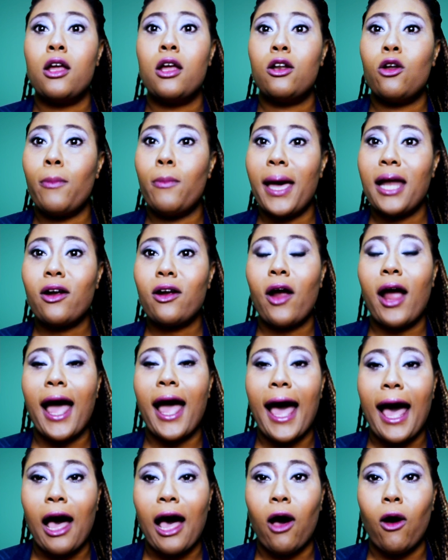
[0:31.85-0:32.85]
no matter
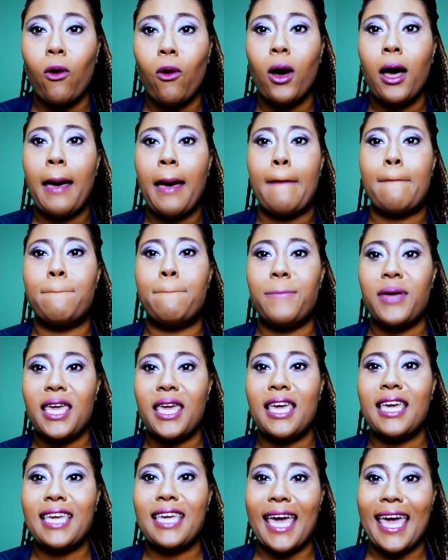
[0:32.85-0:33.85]
how
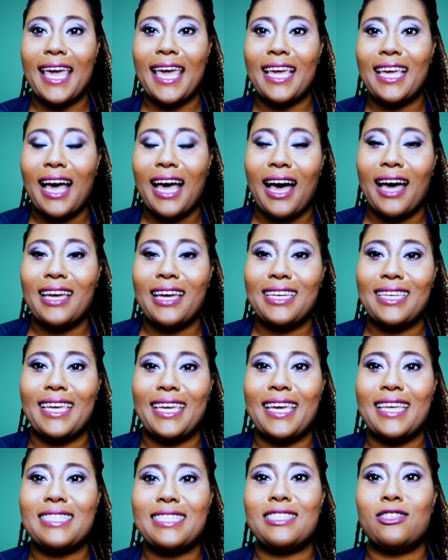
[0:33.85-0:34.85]
big AI
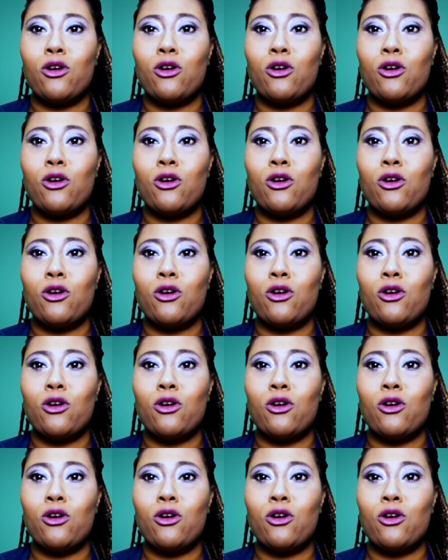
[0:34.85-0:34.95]
gets,